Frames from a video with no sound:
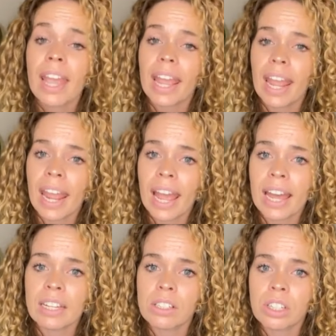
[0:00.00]

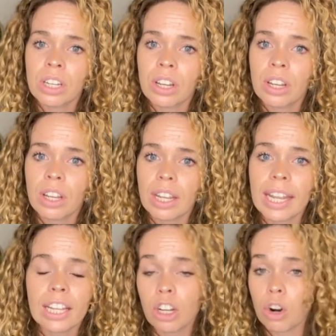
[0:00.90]
and
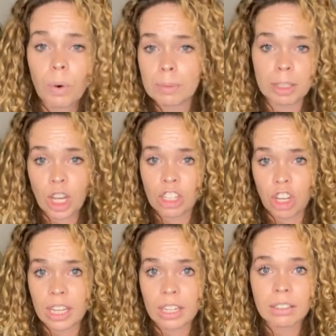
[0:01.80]
it could always be
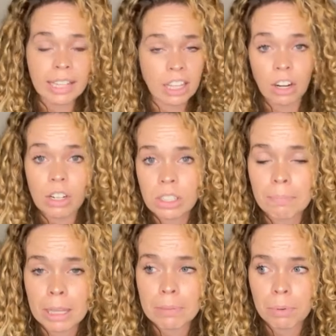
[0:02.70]
changing. Like there are some
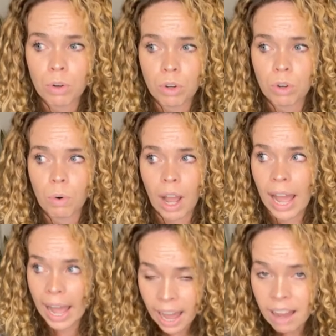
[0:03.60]
people who
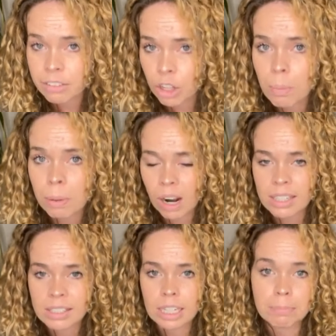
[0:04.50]
have low
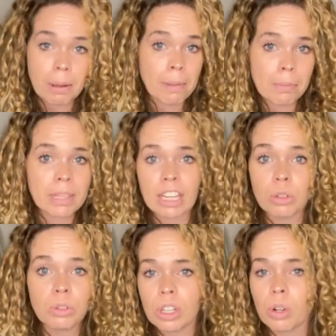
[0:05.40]
porosity, but maybe they do
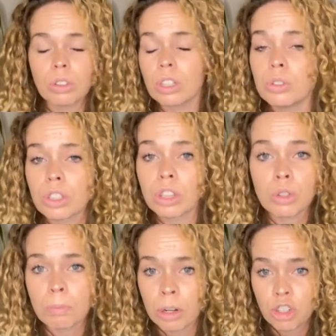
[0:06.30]
still lose
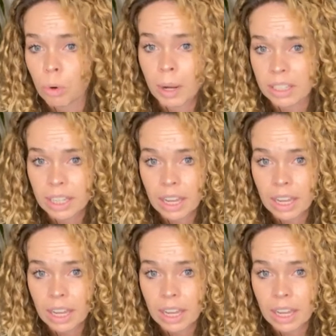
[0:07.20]
moisture quickly.